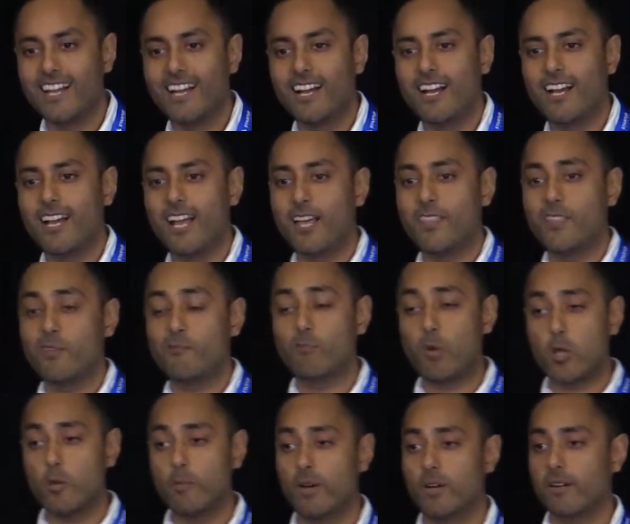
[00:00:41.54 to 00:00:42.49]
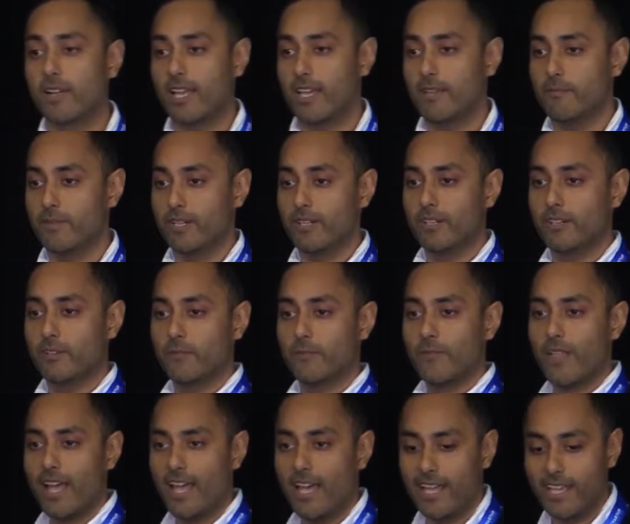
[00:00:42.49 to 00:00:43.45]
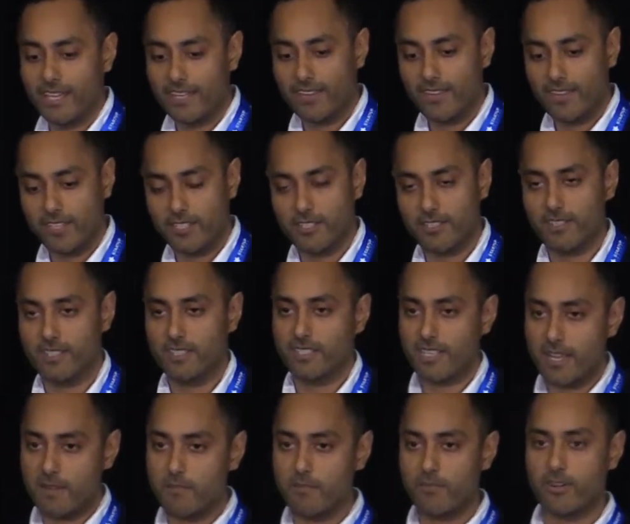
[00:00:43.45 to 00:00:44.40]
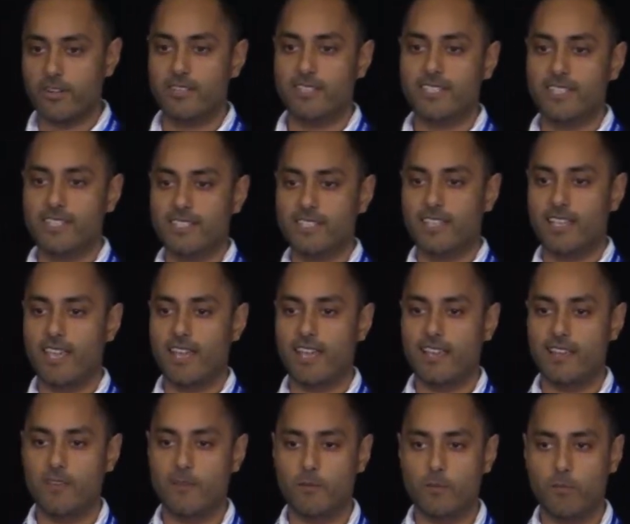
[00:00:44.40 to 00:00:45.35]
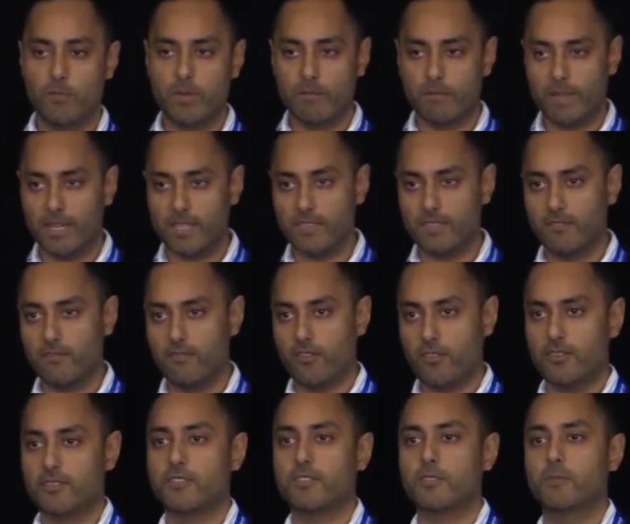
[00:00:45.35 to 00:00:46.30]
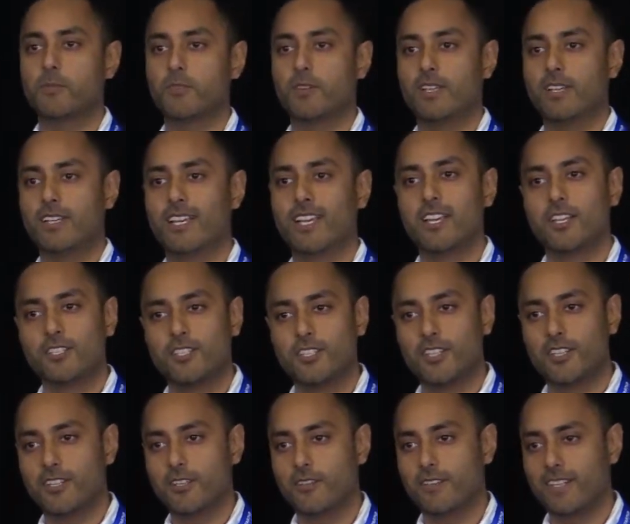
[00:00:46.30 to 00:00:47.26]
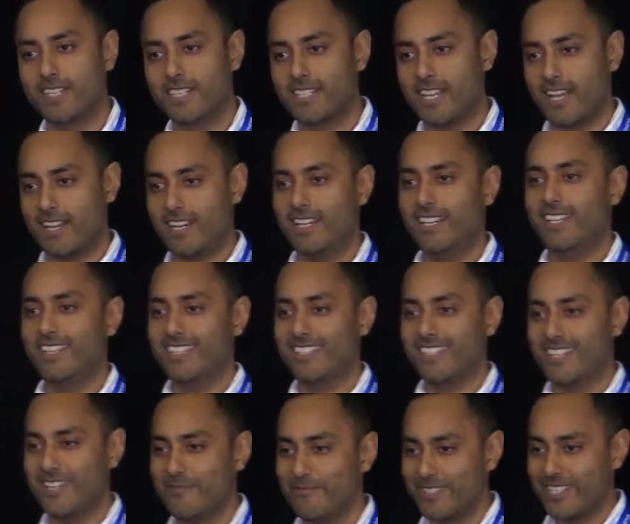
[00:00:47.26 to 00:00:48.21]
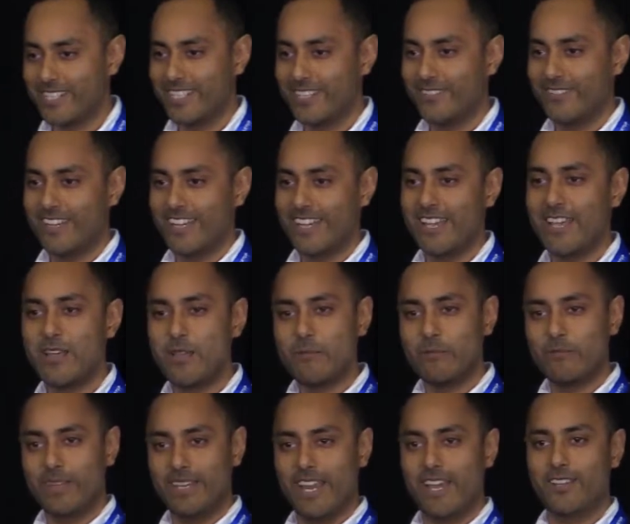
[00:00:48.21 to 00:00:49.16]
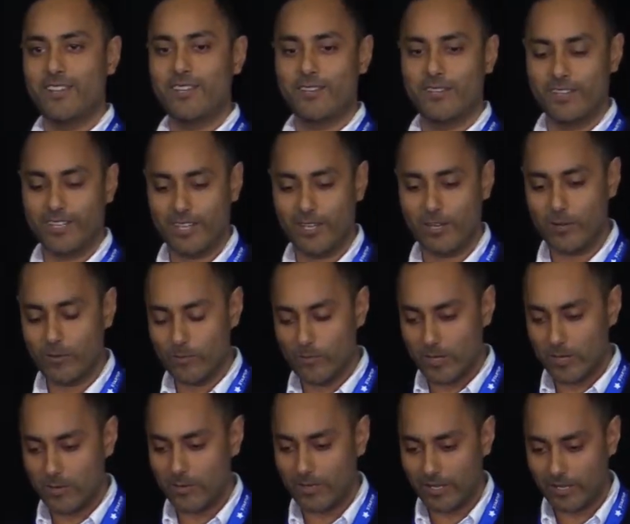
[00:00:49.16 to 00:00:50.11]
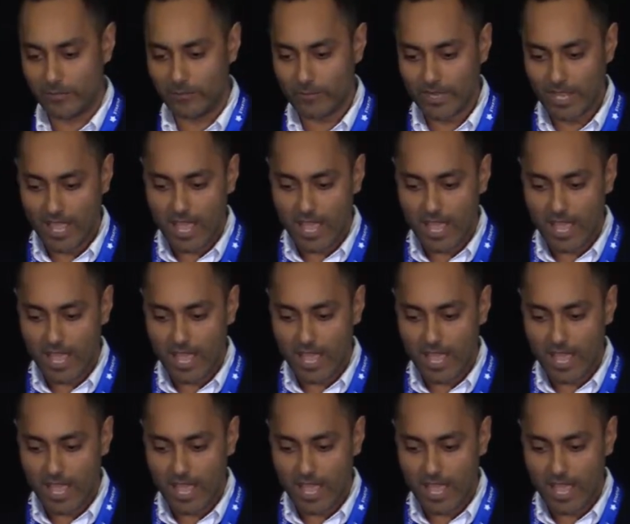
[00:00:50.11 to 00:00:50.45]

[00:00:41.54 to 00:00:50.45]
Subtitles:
And then mobile came along, and they took the same process again, but made the font smaller. So you're doing exactly the same survey, but now you're doing it on mobile.